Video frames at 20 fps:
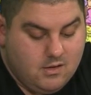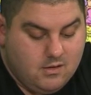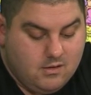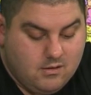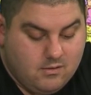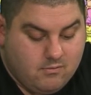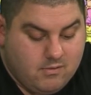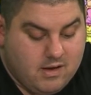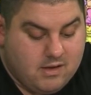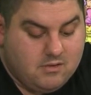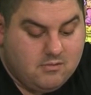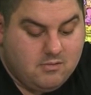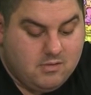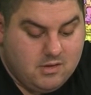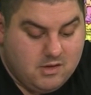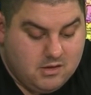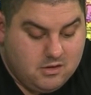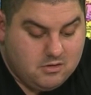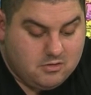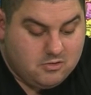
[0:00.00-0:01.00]
the rest was
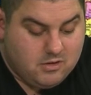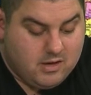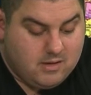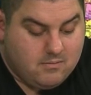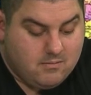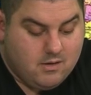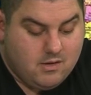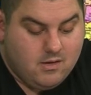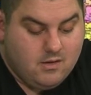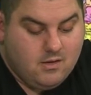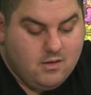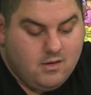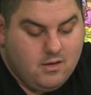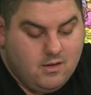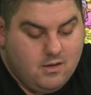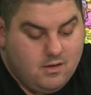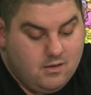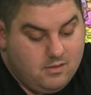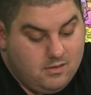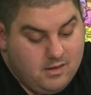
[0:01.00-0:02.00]
history.
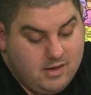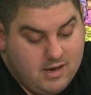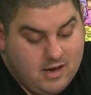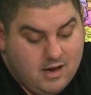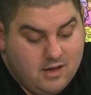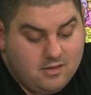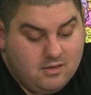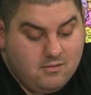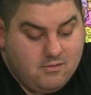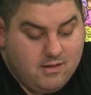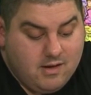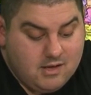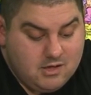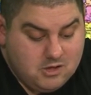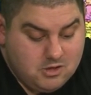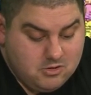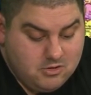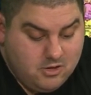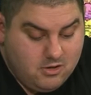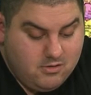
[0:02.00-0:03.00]
They also
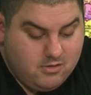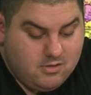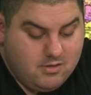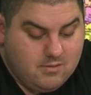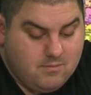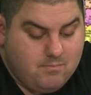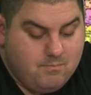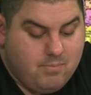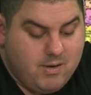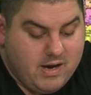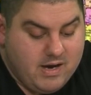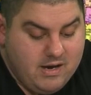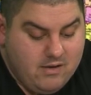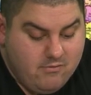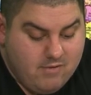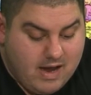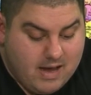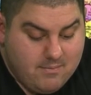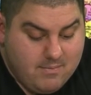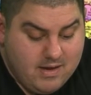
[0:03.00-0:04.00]
introduced Bunny
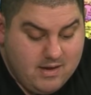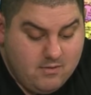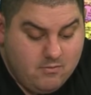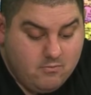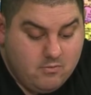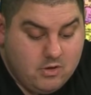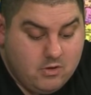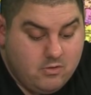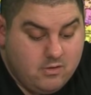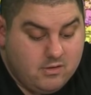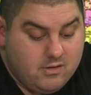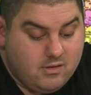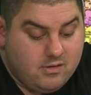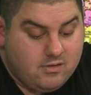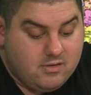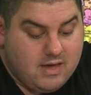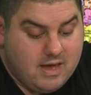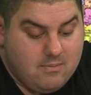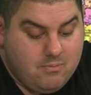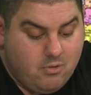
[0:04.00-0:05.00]
Rabbit, who was a
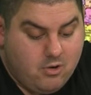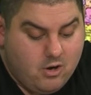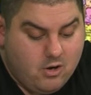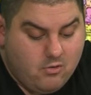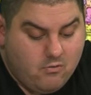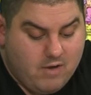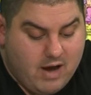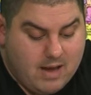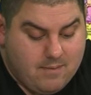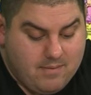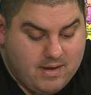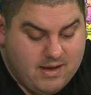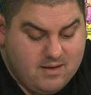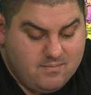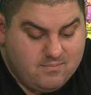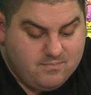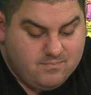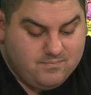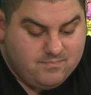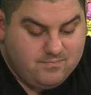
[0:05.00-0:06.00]
cyborg
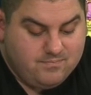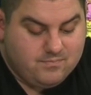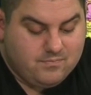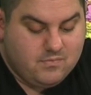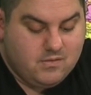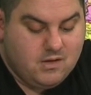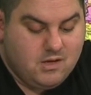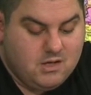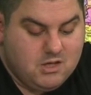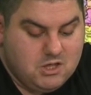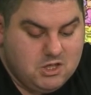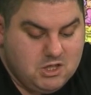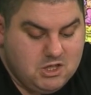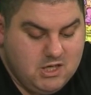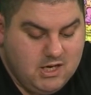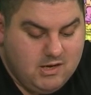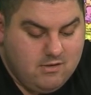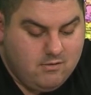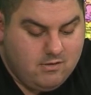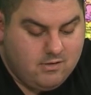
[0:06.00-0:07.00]
rabbit.
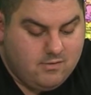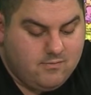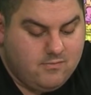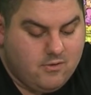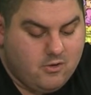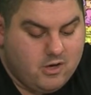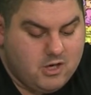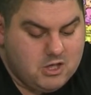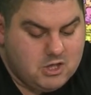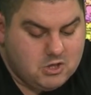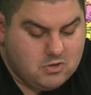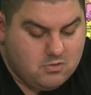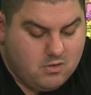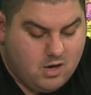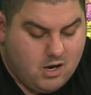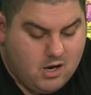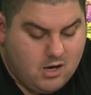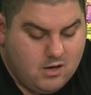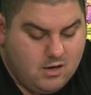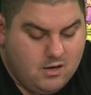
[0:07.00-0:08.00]
She was very
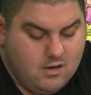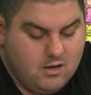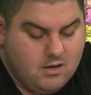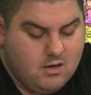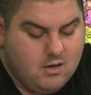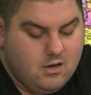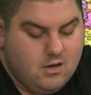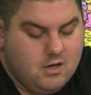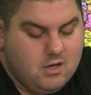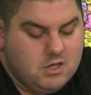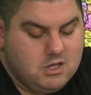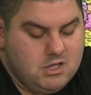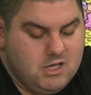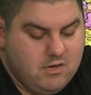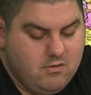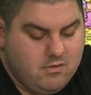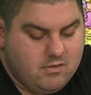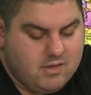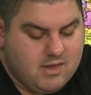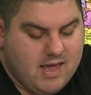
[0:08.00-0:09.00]
strong.
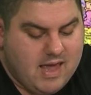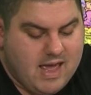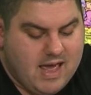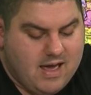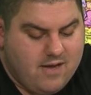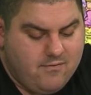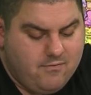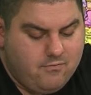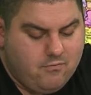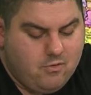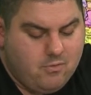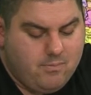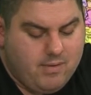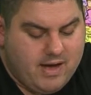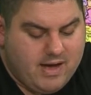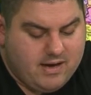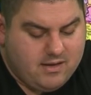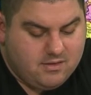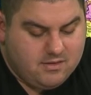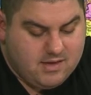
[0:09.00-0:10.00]
She was half
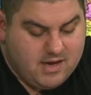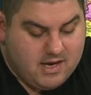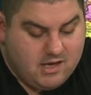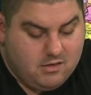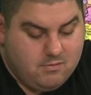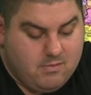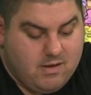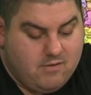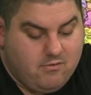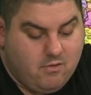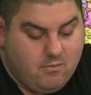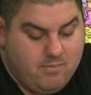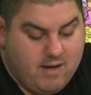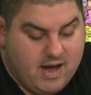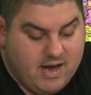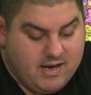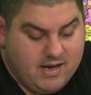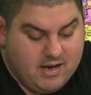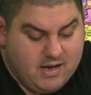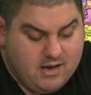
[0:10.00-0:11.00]
roboticized by
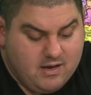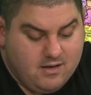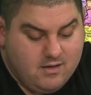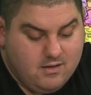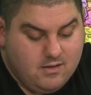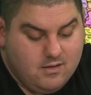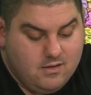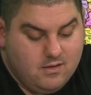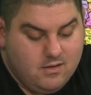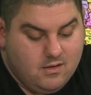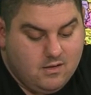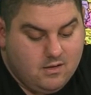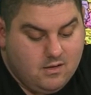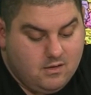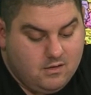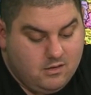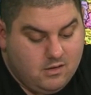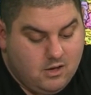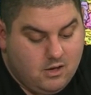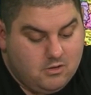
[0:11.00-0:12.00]
Robotnik.
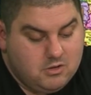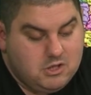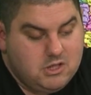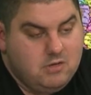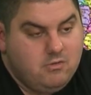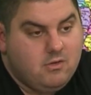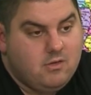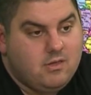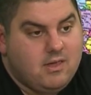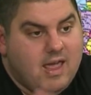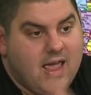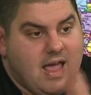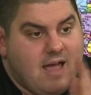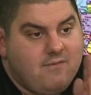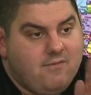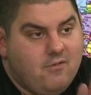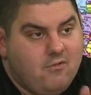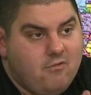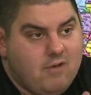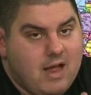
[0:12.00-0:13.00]
So she was
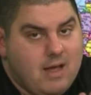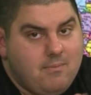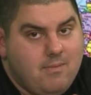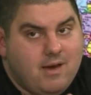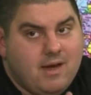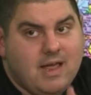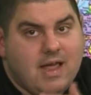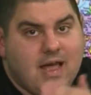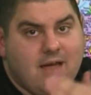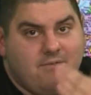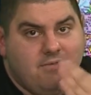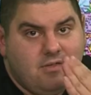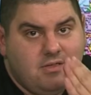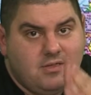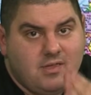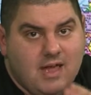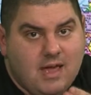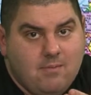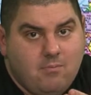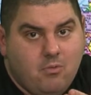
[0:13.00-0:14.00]
half a rabbit, half a
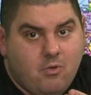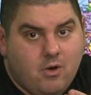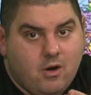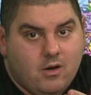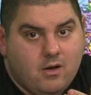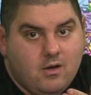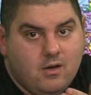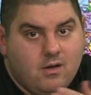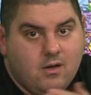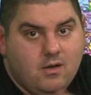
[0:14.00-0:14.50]
cyborg,